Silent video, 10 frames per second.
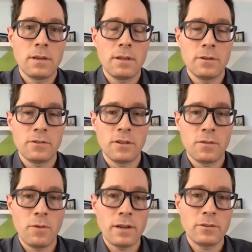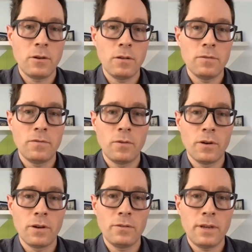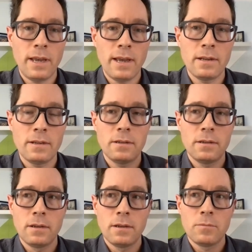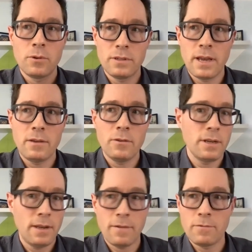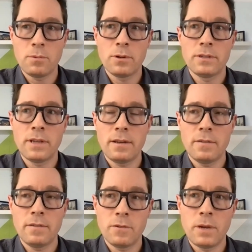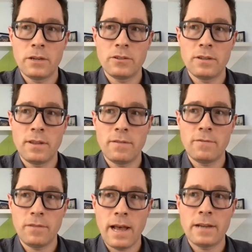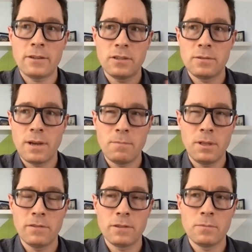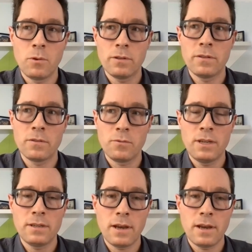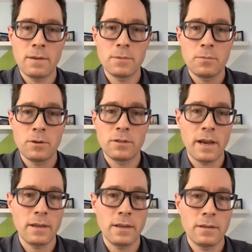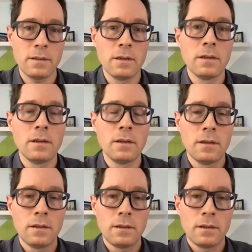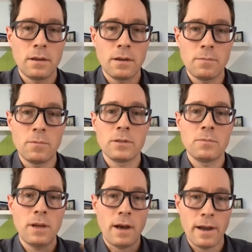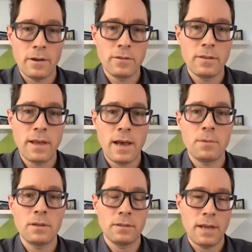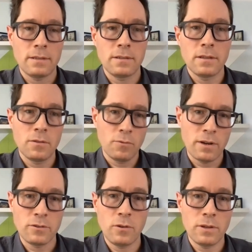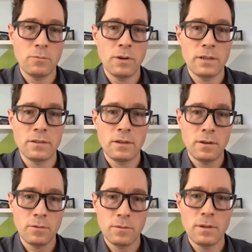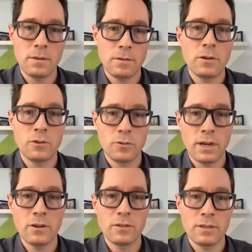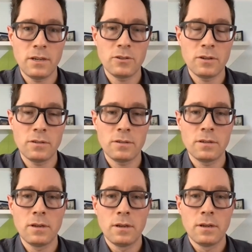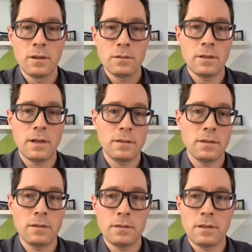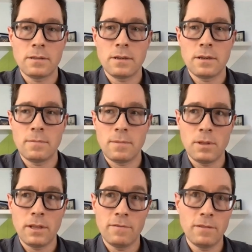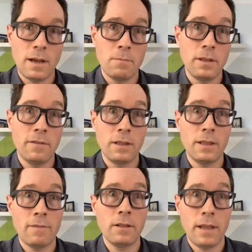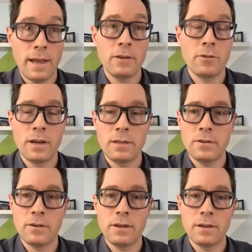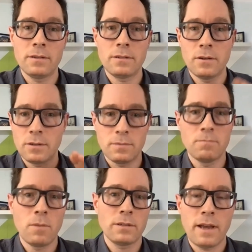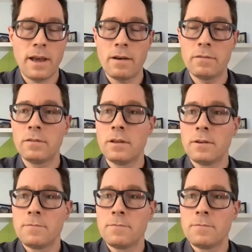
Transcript: and there's a threshold for you can't present you can never present information that flashes. I believe more than three times per second uh, must be higher than that because that's the threshold at which you know it could trigger seizures. So that's a that's a believe I believe a level A criterion. So it's must have.